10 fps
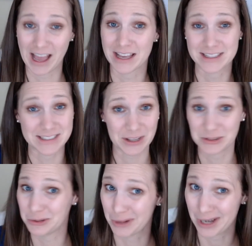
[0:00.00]
I can tell
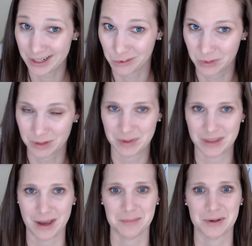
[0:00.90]
you I don't want to be
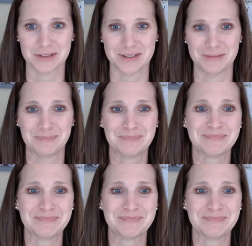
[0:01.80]
that person.